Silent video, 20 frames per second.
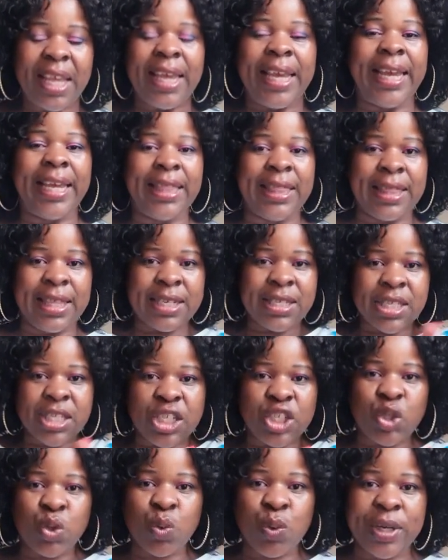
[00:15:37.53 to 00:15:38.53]
in this
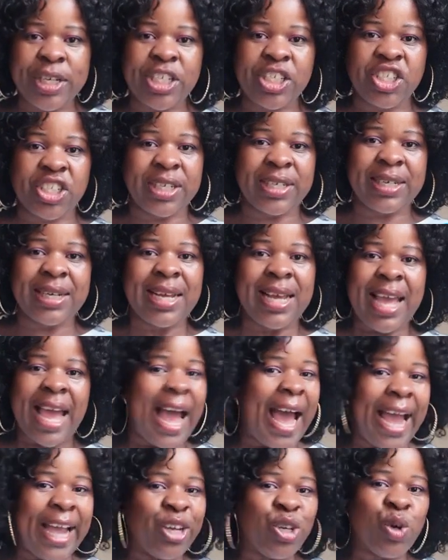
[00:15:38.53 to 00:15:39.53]
situation,
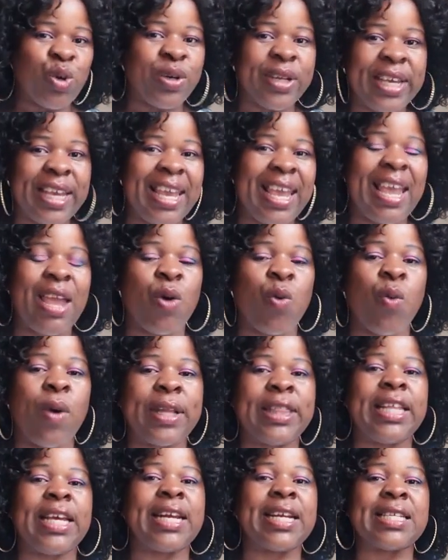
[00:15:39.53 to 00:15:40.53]
I don't care
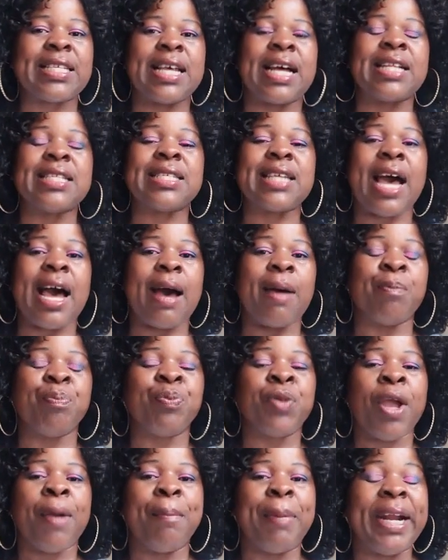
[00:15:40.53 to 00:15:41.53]
what the results are,
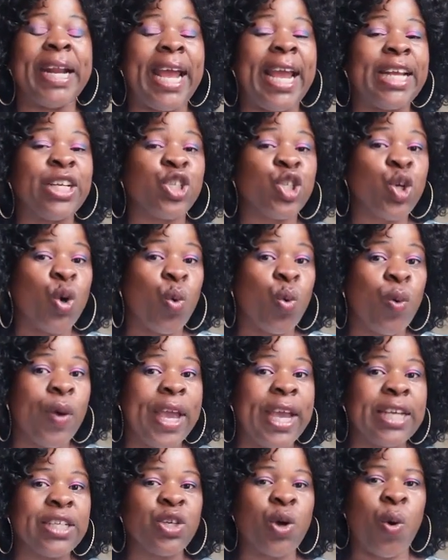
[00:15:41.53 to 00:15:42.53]
but at your
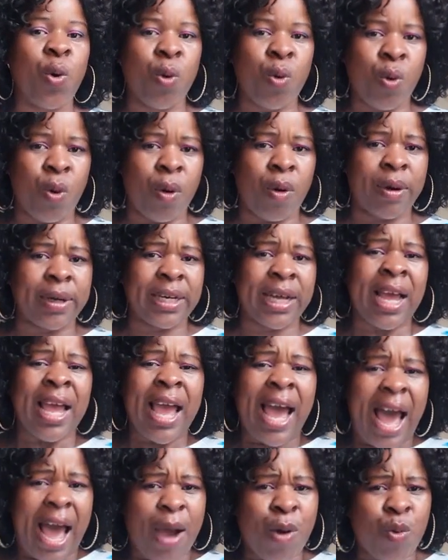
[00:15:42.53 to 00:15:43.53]
word, O oh God,
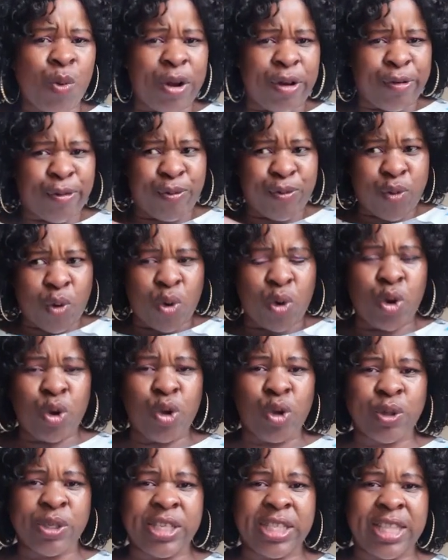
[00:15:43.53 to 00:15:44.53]
I will follow
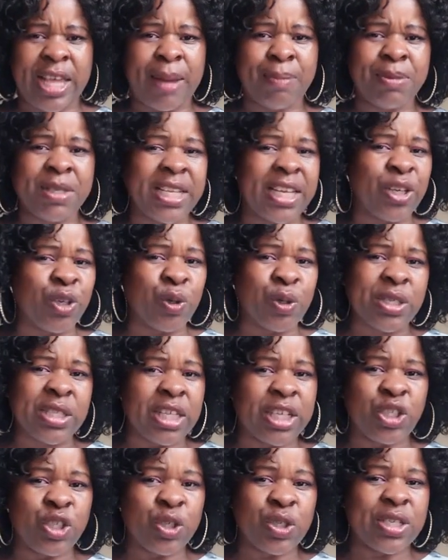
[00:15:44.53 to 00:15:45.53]
your steps and your
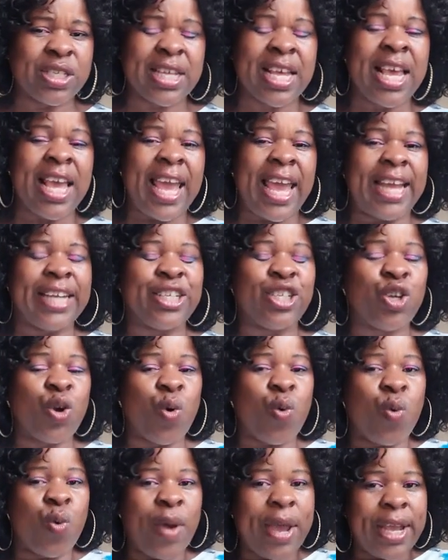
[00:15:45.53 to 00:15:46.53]
statutes. At
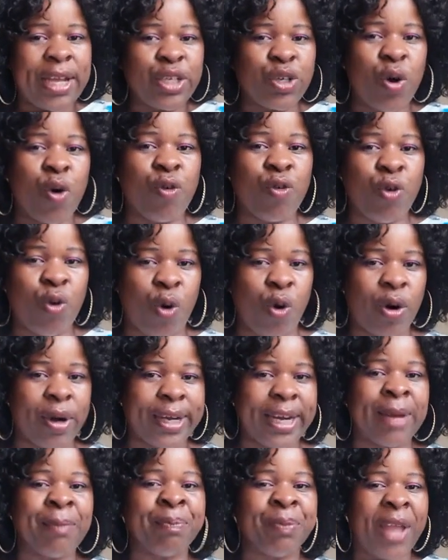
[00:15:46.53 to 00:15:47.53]
your word, O oh
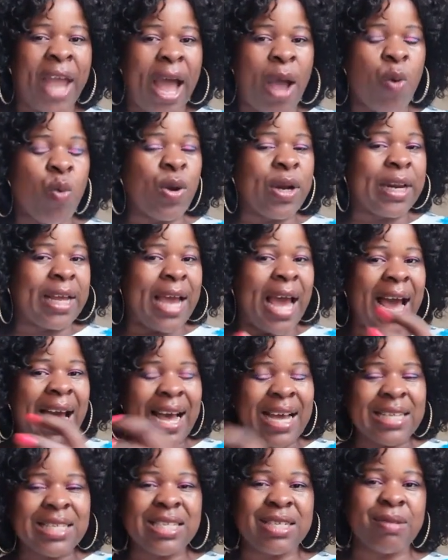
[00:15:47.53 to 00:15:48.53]
God, I will
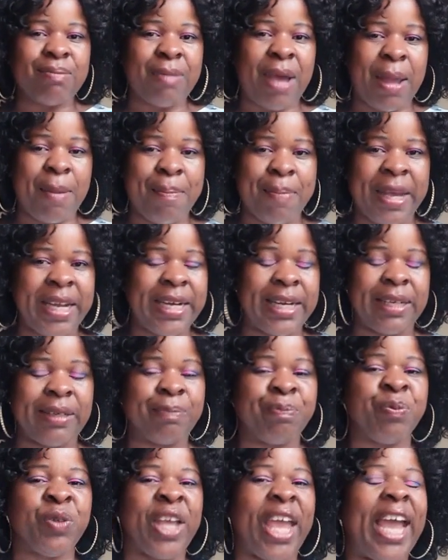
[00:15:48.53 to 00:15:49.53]
cast my burden.
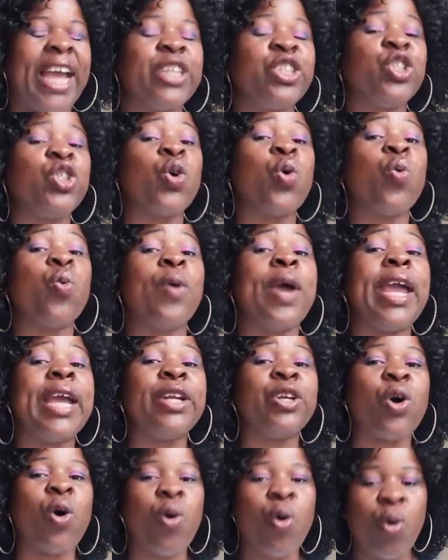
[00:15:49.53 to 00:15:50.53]
At your
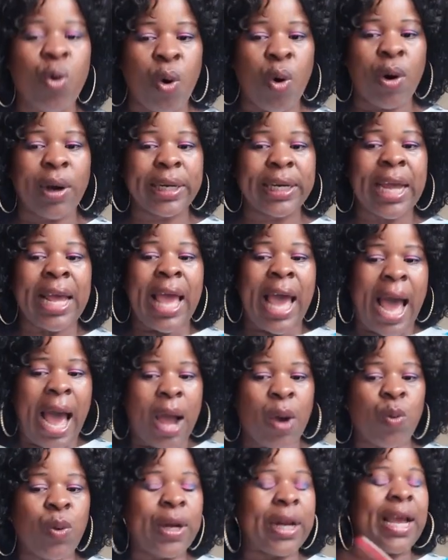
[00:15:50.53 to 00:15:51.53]
word, O oh God, I
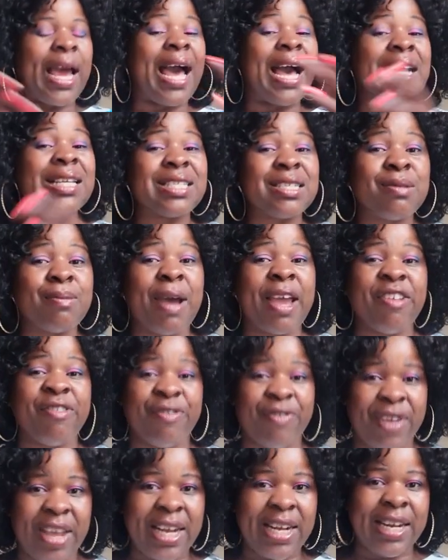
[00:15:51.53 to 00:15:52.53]
will cast my
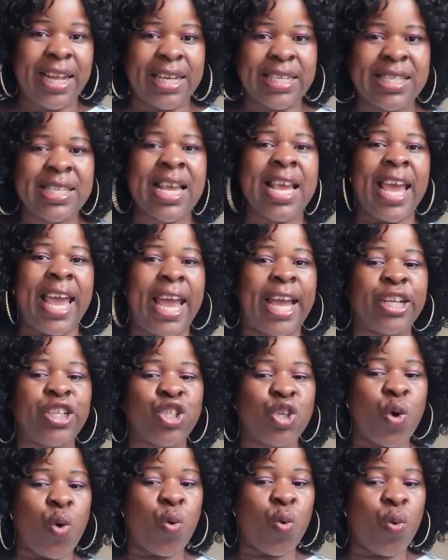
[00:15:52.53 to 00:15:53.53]
failures. At
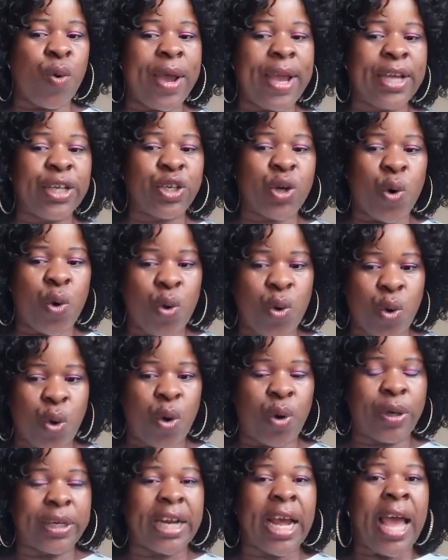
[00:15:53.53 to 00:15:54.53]
your word, O
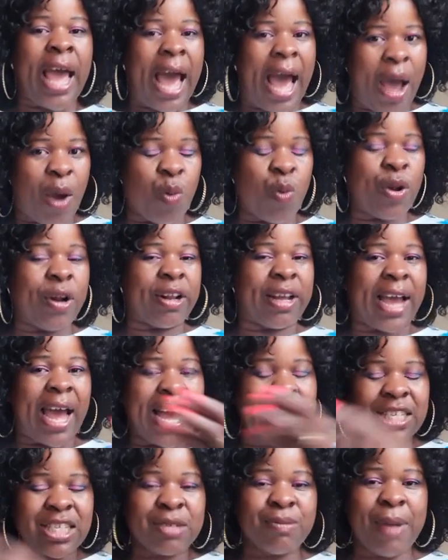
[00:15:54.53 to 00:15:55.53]
God, I will
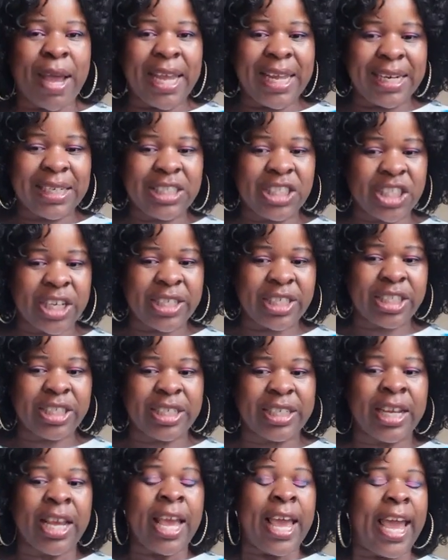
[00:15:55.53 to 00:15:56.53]
cast my
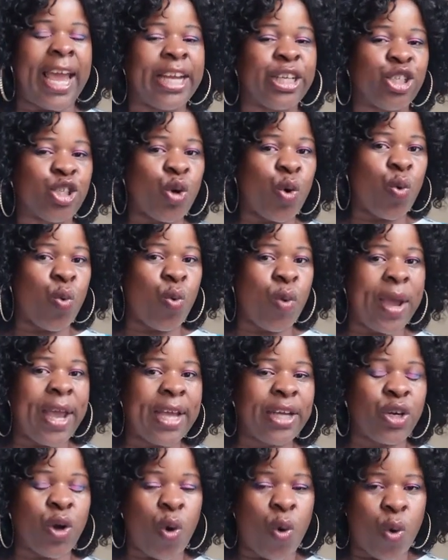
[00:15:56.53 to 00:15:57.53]
rejection. At your
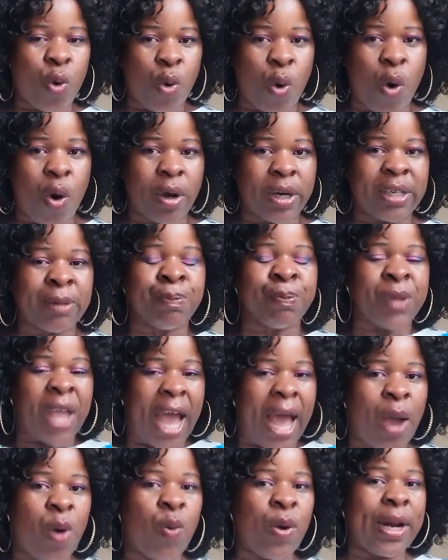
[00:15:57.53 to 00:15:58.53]
word, O God,
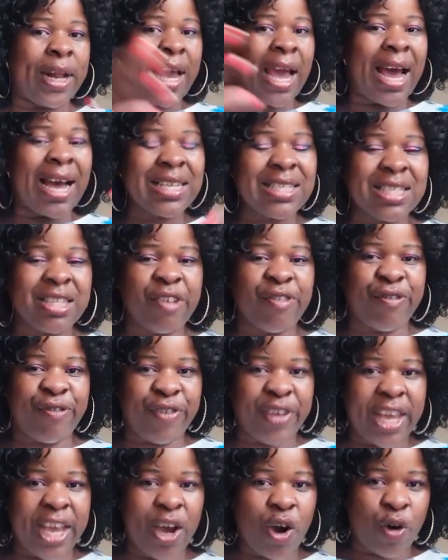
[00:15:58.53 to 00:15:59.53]
I will cast the
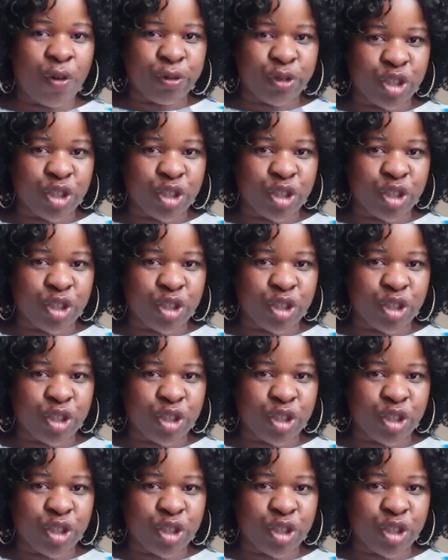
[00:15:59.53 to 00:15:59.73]
fear of